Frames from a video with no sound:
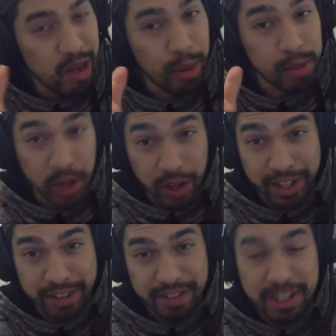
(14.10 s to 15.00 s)
I'm
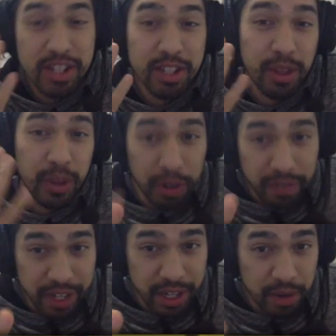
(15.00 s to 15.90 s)
sorry. This is the third
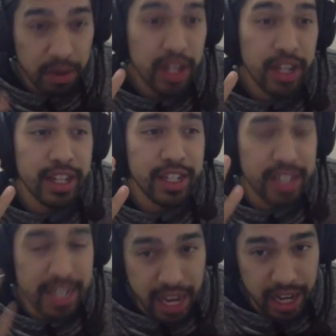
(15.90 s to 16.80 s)
video
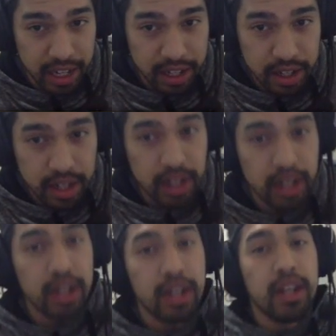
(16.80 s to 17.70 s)
today.
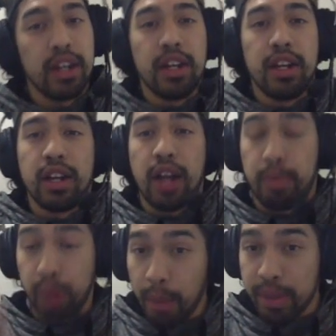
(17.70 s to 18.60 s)
I
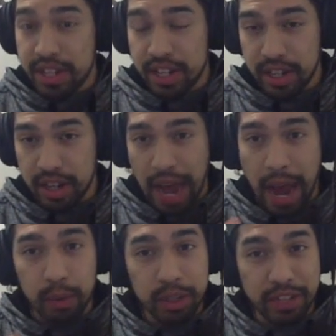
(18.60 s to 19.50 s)
promise
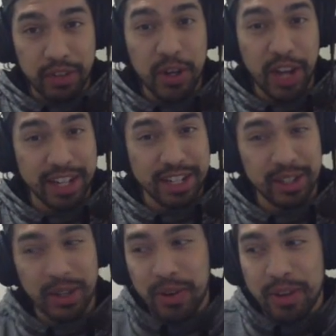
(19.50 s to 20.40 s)
I will leave you guys
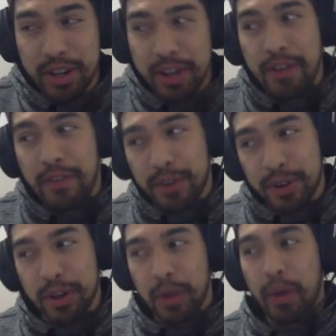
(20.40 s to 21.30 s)
alone
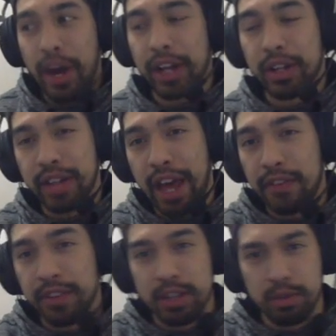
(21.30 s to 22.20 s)
for a while
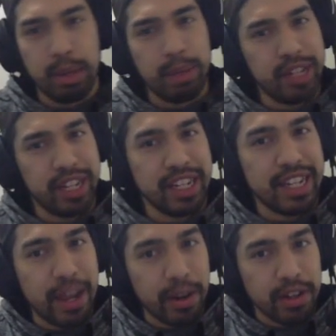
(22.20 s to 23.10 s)
after this. Well, maybe like a
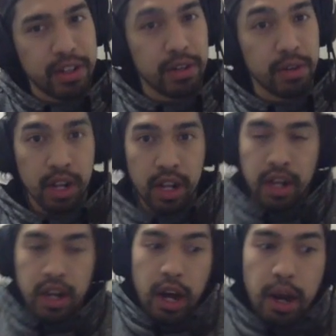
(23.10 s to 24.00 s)
day or two.
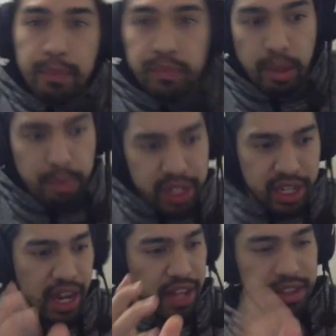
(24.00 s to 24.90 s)
Um, but
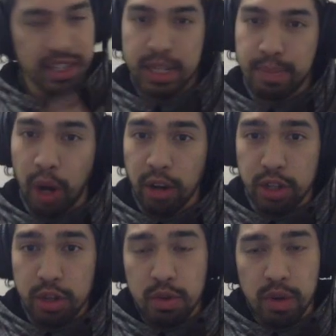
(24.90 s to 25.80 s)
this is part
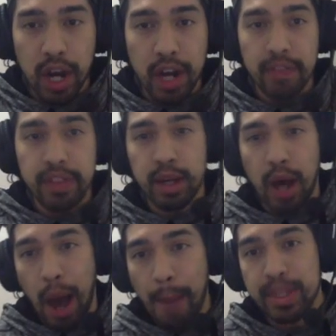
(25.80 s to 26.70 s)
two of the
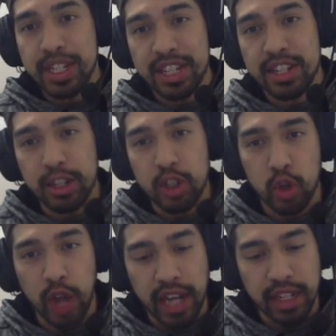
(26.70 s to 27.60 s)
Opposites
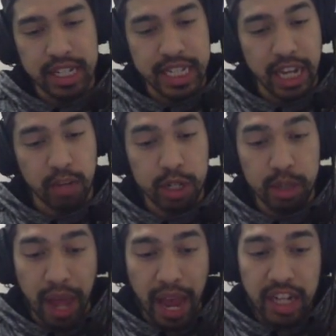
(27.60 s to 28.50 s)
Attract deck, which
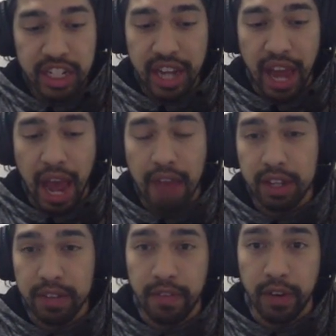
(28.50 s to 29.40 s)
I'm actually
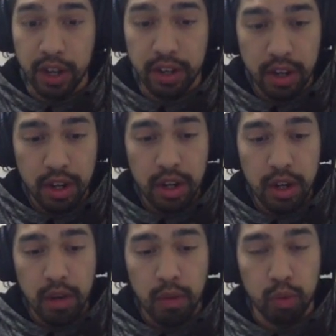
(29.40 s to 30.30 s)
having fun
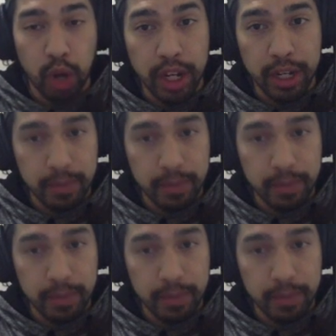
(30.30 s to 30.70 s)
running.